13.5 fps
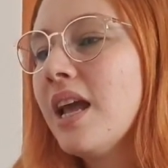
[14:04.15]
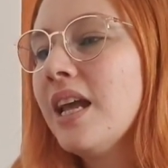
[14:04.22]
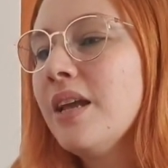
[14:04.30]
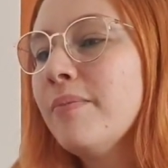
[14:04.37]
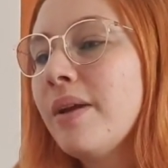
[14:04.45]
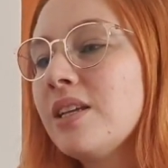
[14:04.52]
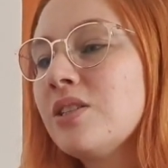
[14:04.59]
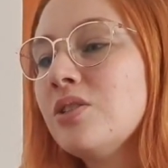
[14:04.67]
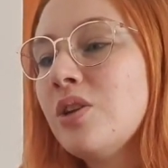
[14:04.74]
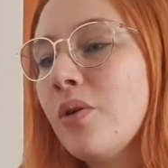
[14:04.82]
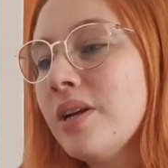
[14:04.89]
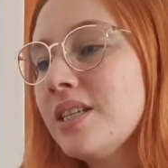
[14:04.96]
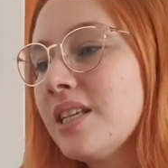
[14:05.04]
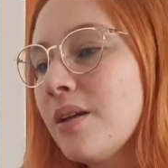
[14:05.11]
He makes
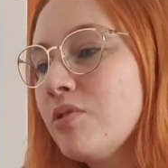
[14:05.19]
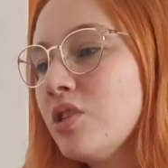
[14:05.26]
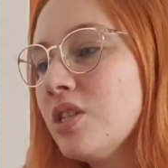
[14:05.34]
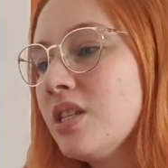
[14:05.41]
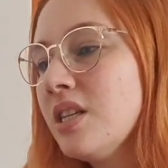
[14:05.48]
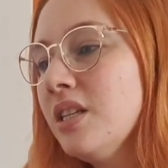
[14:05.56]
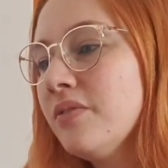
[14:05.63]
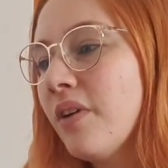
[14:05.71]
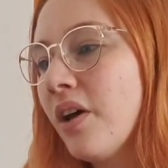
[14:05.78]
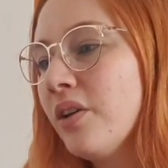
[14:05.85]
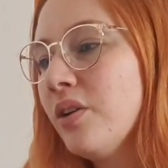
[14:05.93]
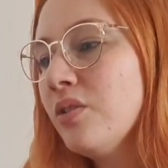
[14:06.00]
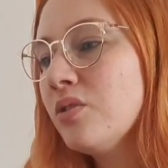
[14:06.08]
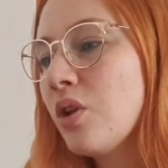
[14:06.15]
no exceptions to these
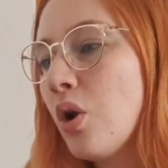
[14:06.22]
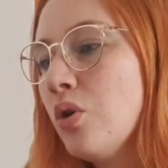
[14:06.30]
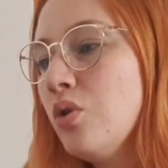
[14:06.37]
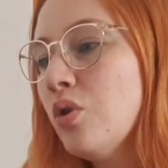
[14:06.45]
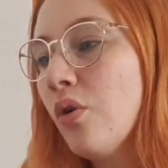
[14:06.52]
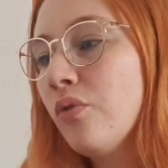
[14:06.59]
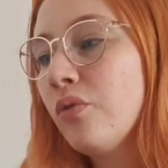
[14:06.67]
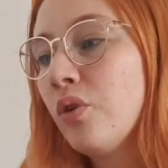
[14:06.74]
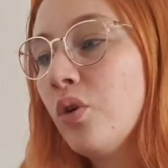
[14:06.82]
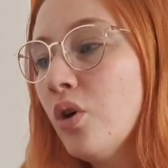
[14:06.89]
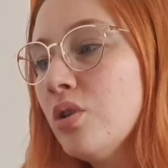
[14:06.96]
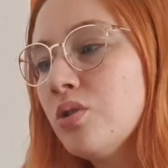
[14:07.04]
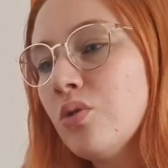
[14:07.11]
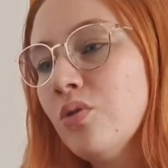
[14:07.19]
values, not for
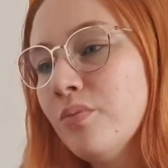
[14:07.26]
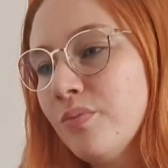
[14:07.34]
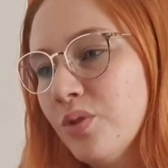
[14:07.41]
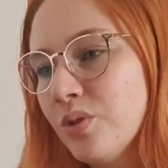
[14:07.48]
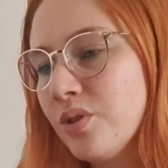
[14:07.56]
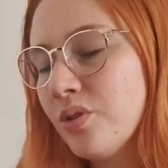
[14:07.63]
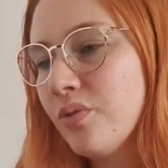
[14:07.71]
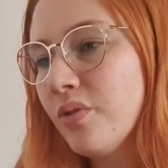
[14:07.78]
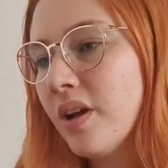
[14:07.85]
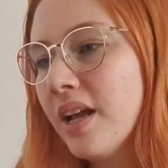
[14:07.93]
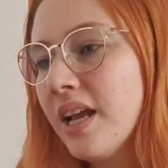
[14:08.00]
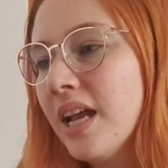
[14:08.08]
god or mortal,